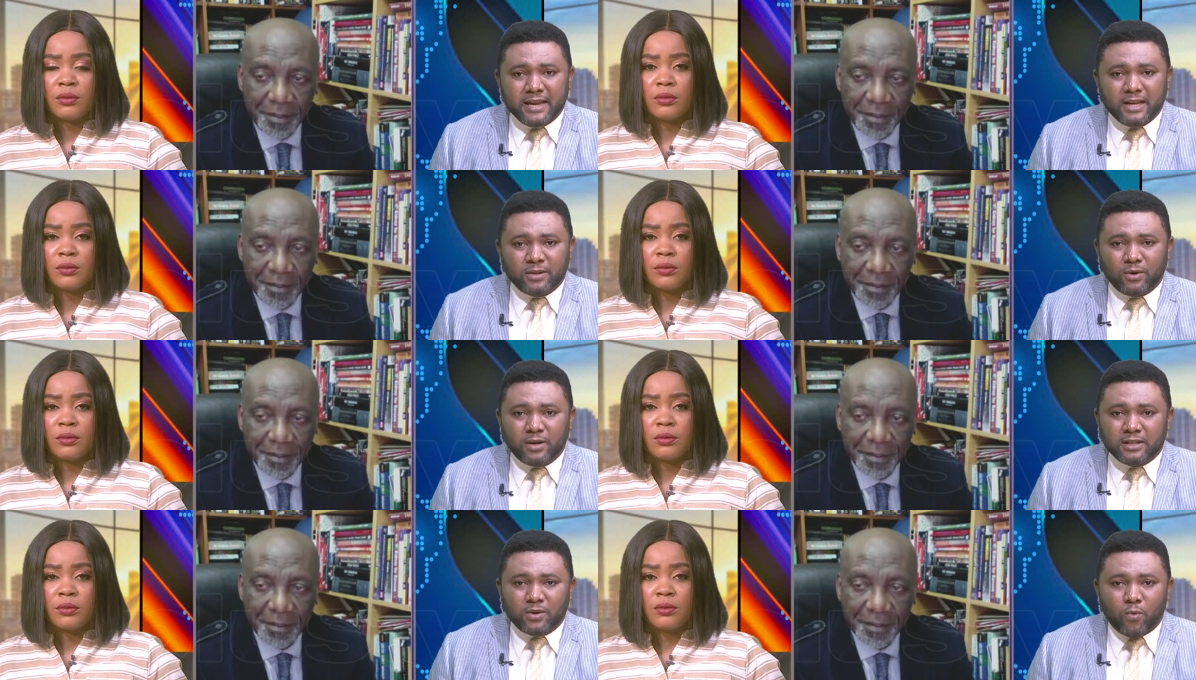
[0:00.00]
Speaker 1: you know,
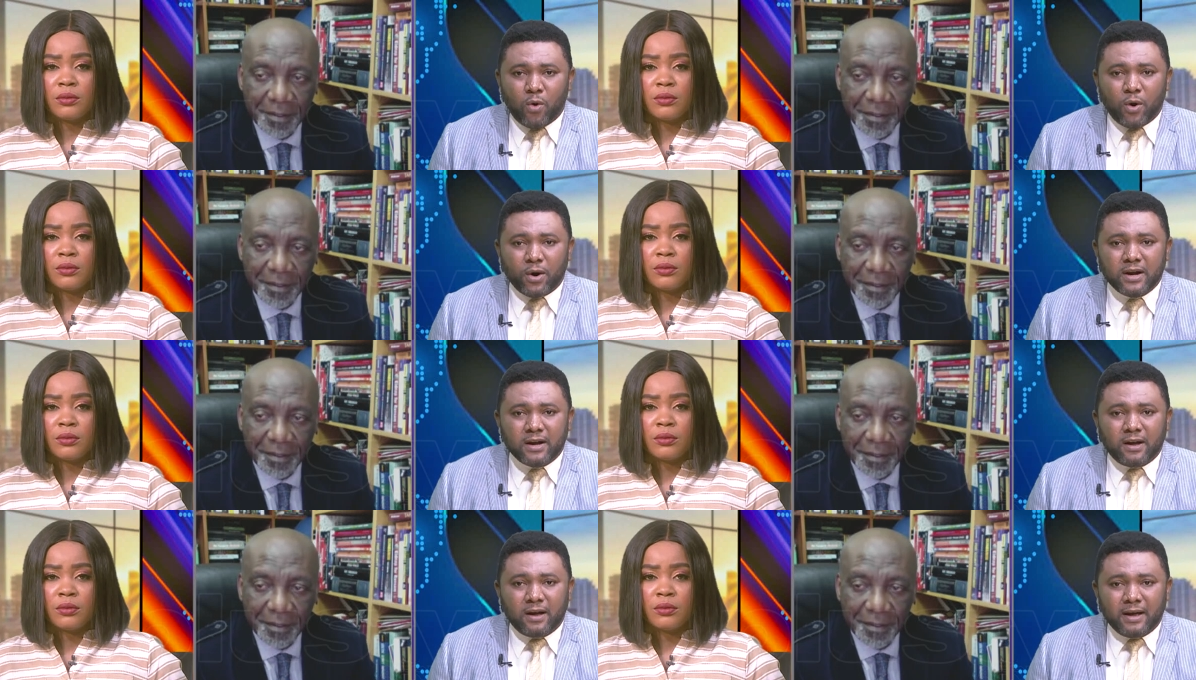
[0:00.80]
the war
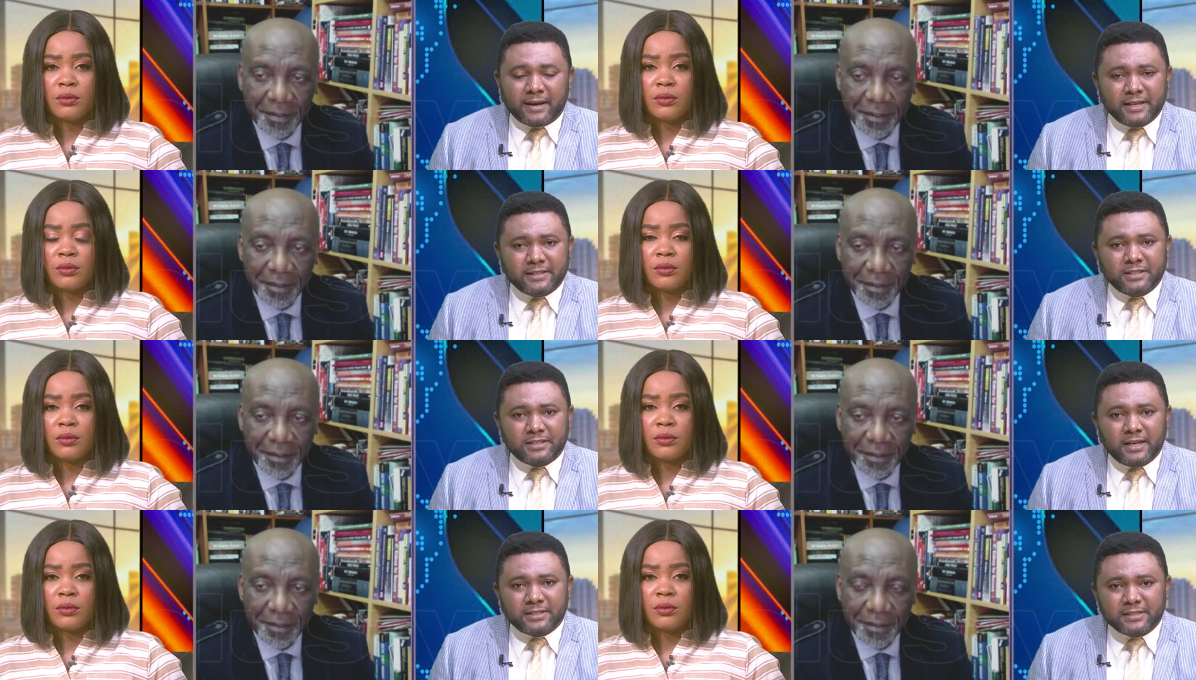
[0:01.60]
uh, against
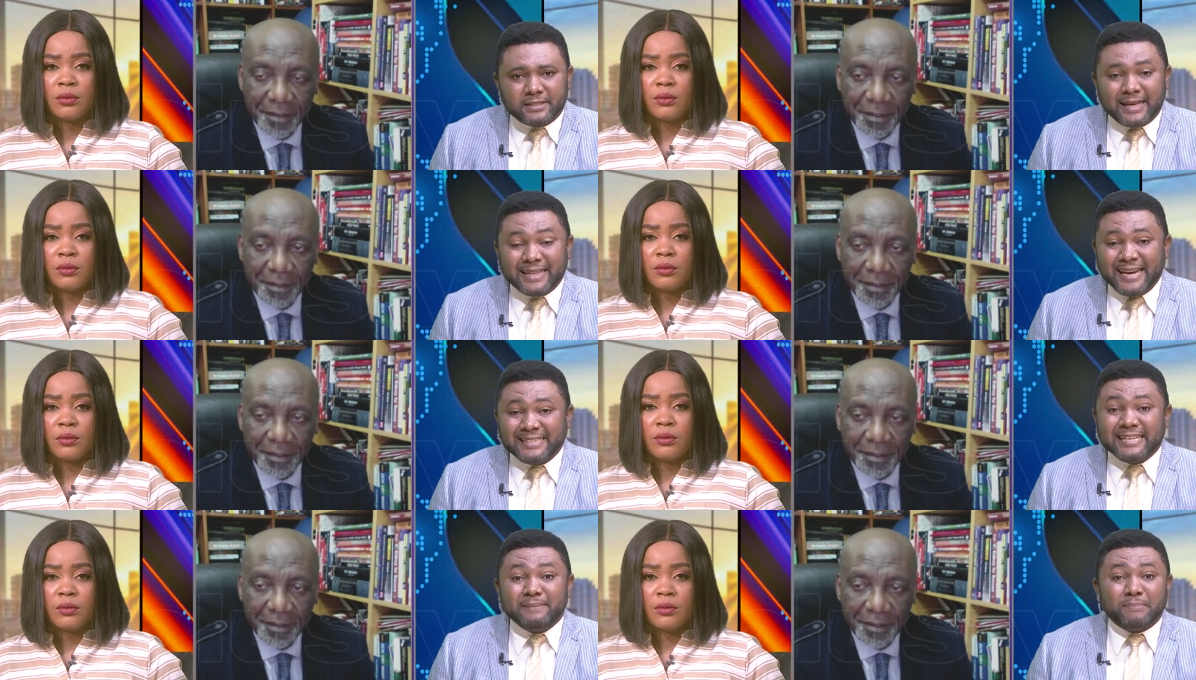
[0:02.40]
insurgency, and
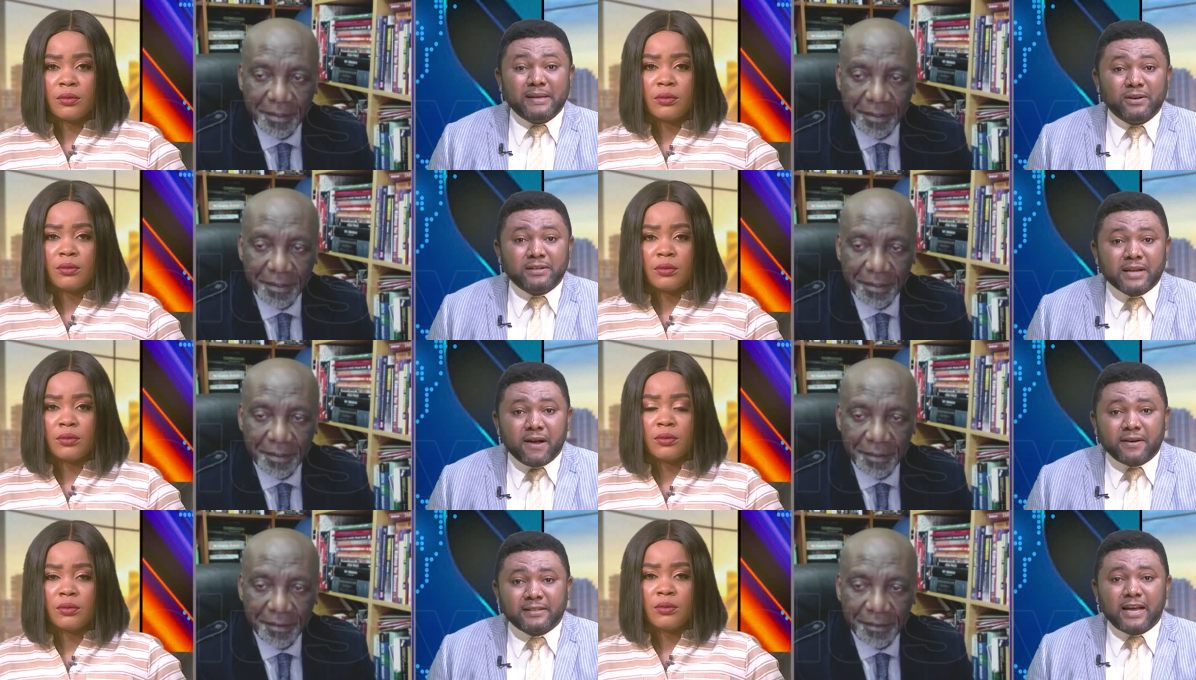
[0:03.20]
18 billion
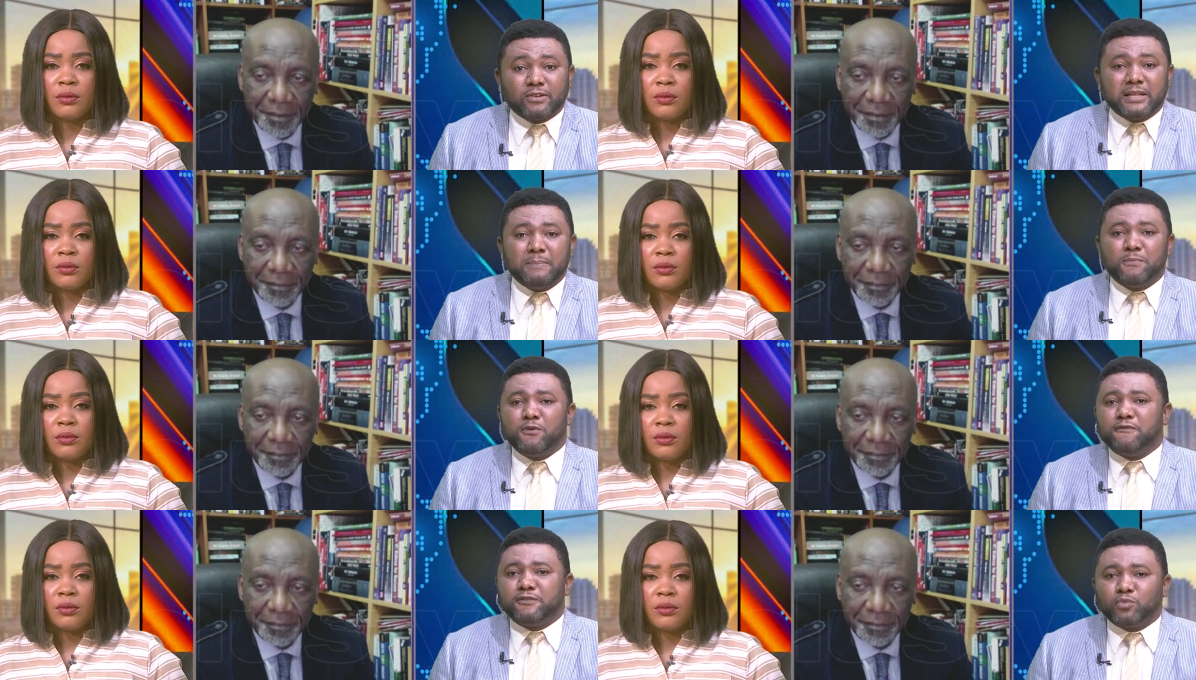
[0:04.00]
naira is actually
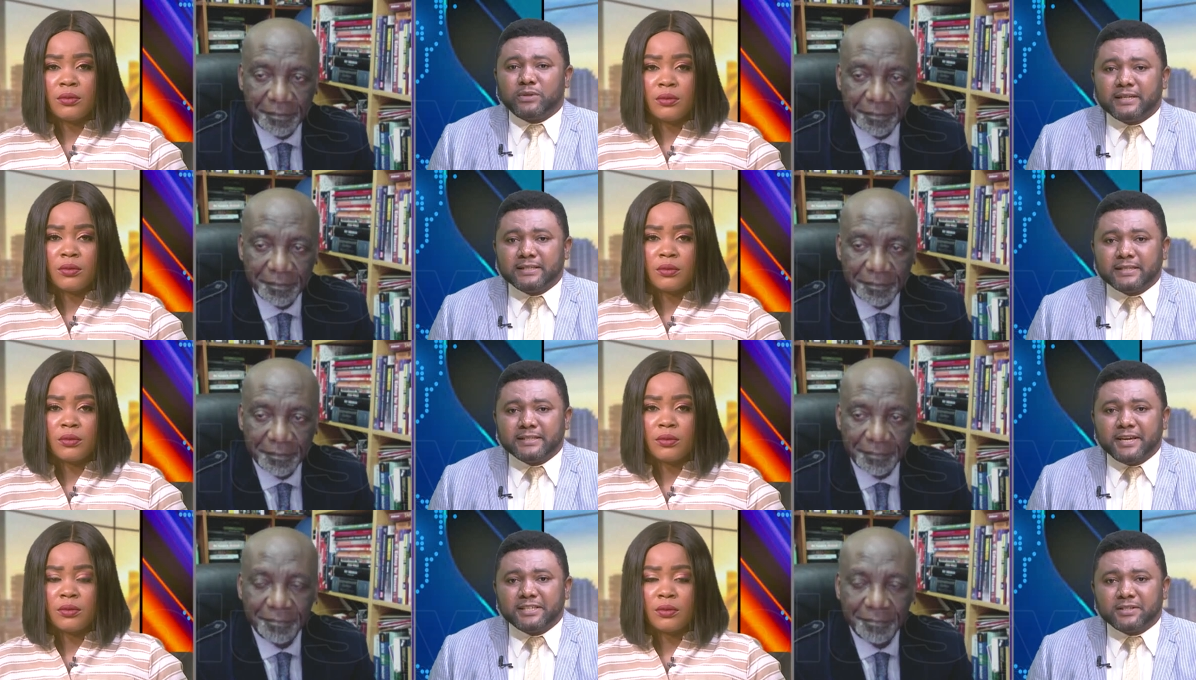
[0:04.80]
moved within the
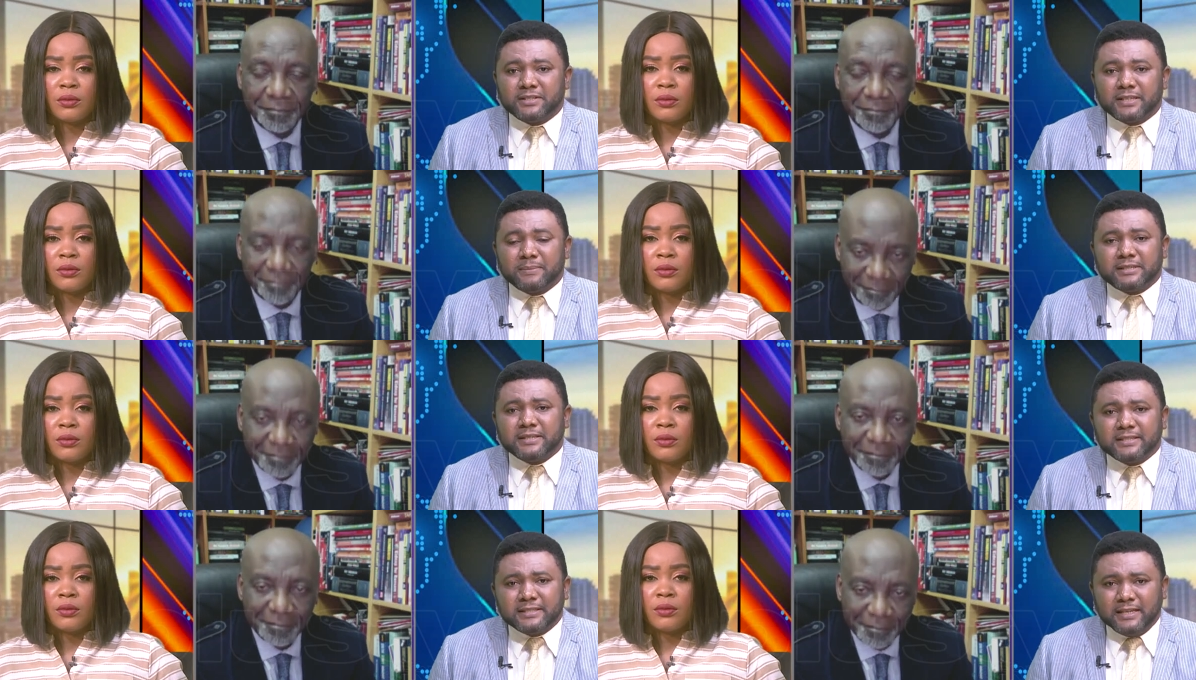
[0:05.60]
nation's um,
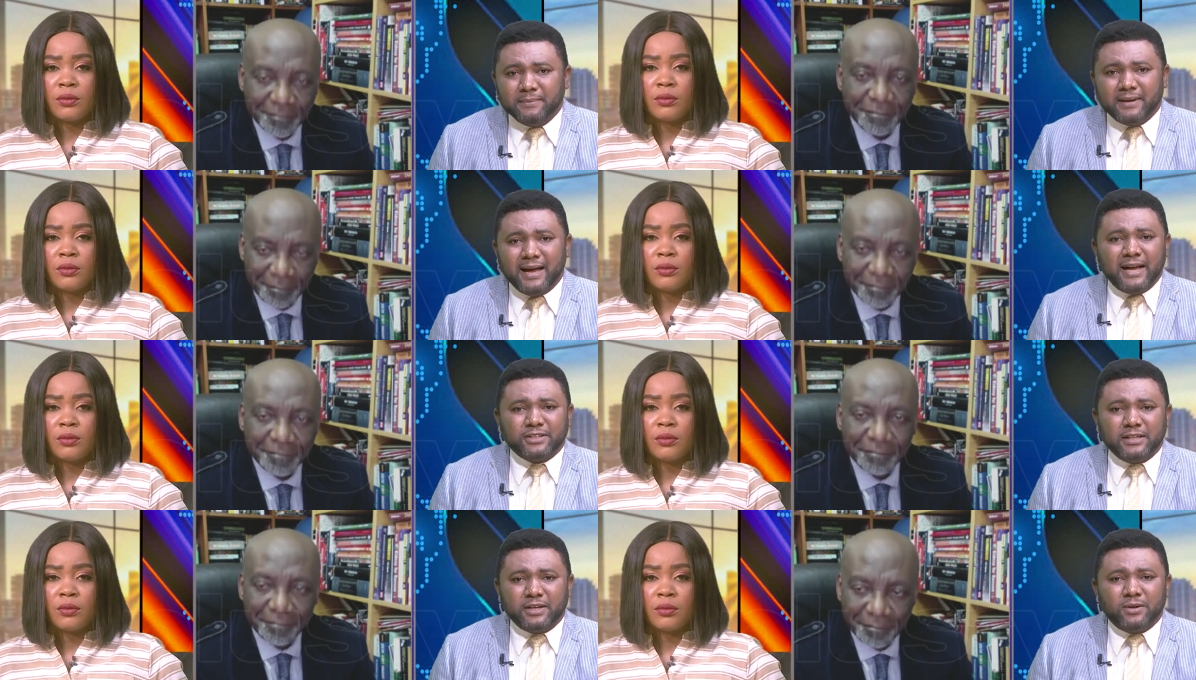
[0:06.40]
system
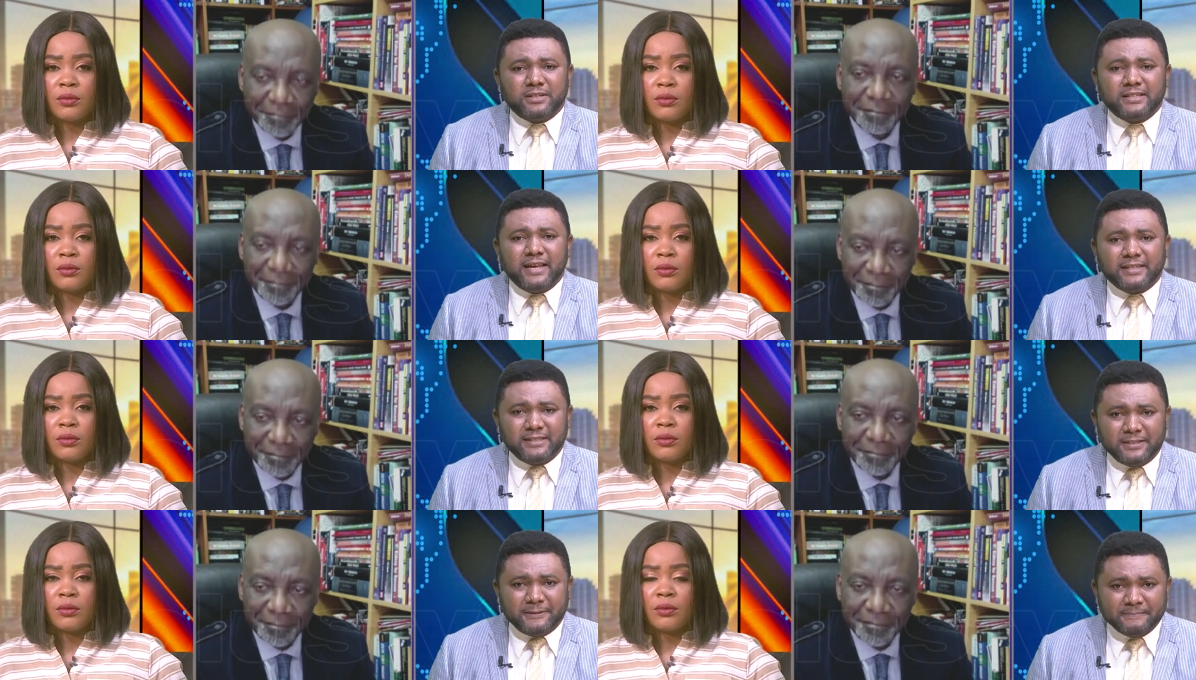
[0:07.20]
annually undetected.